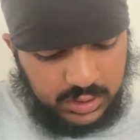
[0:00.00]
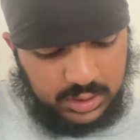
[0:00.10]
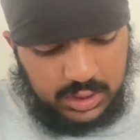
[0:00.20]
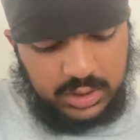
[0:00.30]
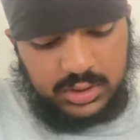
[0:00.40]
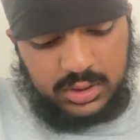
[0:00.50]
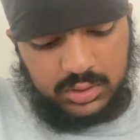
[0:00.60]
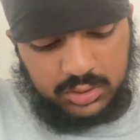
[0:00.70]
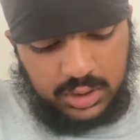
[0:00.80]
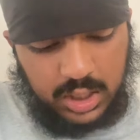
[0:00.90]
this
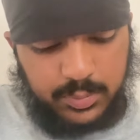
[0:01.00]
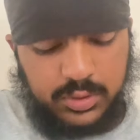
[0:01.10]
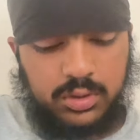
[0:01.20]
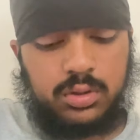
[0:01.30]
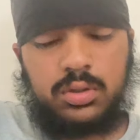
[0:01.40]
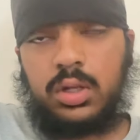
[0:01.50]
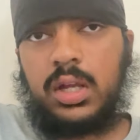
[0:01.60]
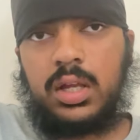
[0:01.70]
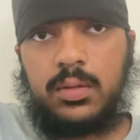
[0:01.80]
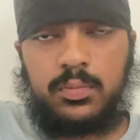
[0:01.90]
deal to happen.
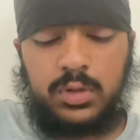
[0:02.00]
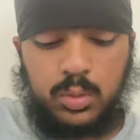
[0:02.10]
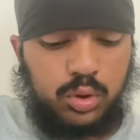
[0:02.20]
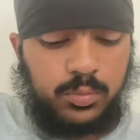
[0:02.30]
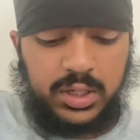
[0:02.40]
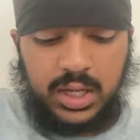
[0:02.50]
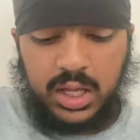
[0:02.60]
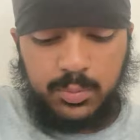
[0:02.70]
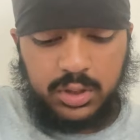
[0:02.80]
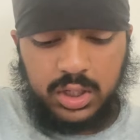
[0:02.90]
Um, they will make it
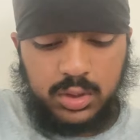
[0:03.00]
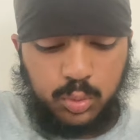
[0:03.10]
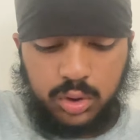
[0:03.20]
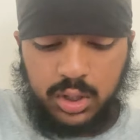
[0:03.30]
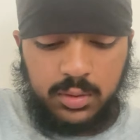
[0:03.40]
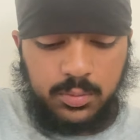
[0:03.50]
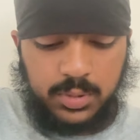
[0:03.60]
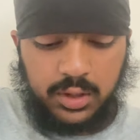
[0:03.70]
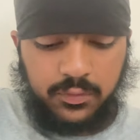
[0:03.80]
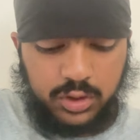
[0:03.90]
happen and it will
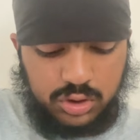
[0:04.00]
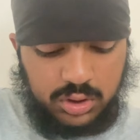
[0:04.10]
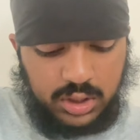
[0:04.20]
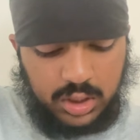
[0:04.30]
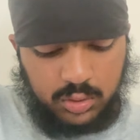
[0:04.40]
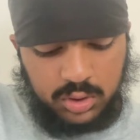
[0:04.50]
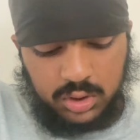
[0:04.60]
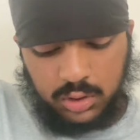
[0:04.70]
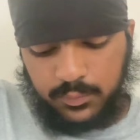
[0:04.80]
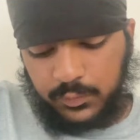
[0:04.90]
be efficient now.
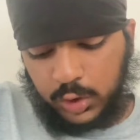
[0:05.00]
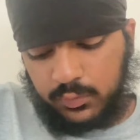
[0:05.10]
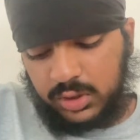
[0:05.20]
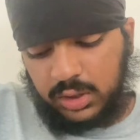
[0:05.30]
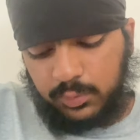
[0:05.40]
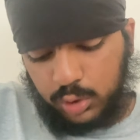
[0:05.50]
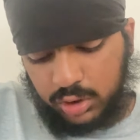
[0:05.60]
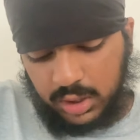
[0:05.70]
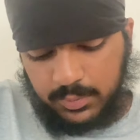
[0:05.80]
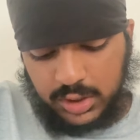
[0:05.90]
Obviously, if we're
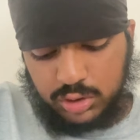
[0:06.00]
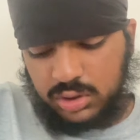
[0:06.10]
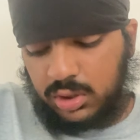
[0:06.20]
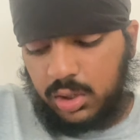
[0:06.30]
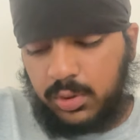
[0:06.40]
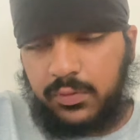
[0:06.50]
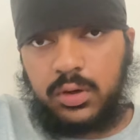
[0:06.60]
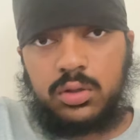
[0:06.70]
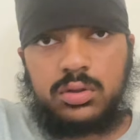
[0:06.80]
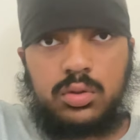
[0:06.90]
looking at Manchester United
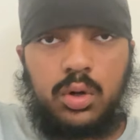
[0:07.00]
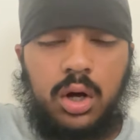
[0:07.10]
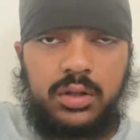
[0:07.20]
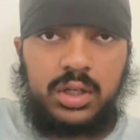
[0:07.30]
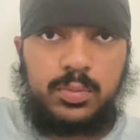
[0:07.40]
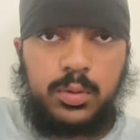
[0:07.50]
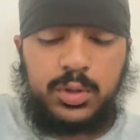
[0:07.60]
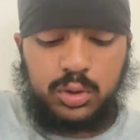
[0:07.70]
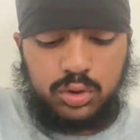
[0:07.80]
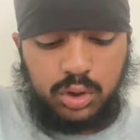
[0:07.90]
midfielders, Ugarte is probably
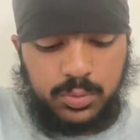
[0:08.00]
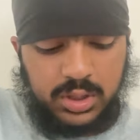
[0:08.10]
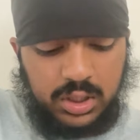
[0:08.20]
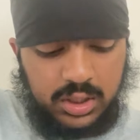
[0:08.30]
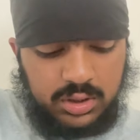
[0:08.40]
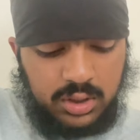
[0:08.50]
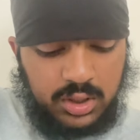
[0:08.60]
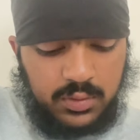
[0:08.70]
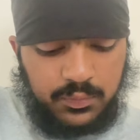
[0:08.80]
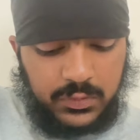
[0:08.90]
on the top of the list.
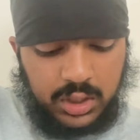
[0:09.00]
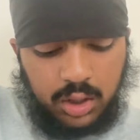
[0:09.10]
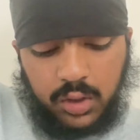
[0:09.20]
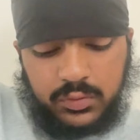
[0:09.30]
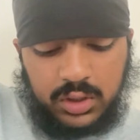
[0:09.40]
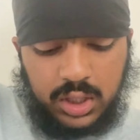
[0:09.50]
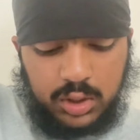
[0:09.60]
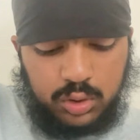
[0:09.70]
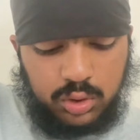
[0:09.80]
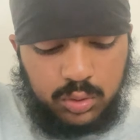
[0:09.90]
Then after
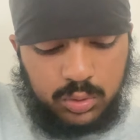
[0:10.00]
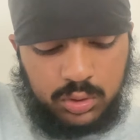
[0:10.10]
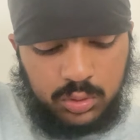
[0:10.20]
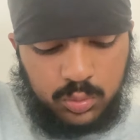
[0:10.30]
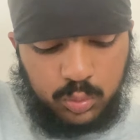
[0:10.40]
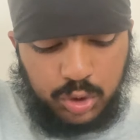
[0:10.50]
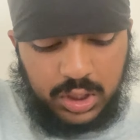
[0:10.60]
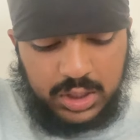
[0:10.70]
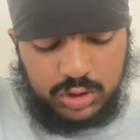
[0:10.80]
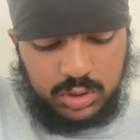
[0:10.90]
that, who would it
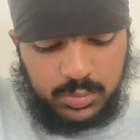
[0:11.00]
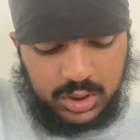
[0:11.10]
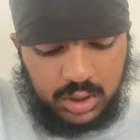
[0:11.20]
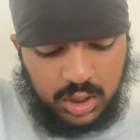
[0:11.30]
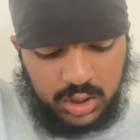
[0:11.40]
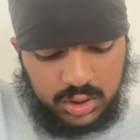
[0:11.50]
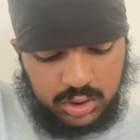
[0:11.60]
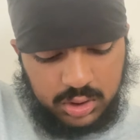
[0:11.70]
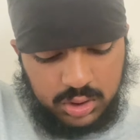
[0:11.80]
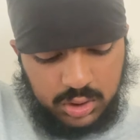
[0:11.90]
actually be? I
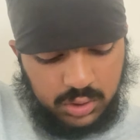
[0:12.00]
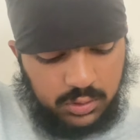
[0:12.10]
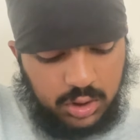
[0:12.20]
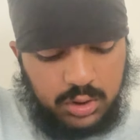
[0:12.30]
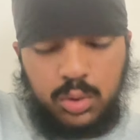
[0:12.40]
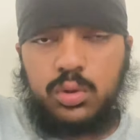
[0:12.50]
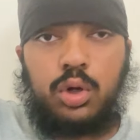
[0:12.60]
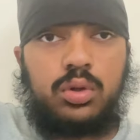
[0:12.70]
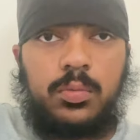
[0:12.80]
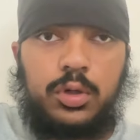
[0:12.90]
I don't
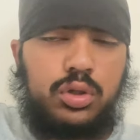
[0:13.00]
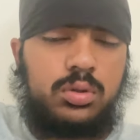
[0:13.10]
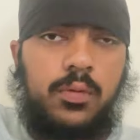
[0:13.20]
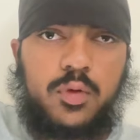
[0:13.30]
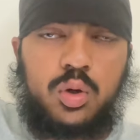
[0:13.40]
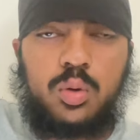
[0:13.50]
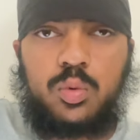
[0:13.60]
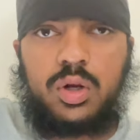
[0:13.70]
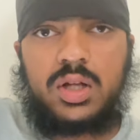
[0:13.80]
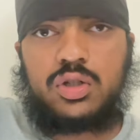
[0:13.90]
know, to be honest with you. Who
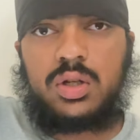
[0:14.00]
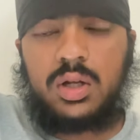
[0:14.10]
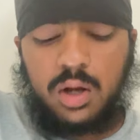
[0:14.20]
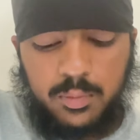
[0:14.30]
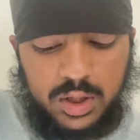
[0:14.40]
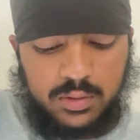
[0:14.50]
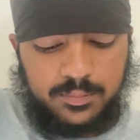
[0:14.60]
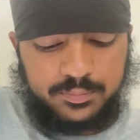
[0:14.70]
would actually come in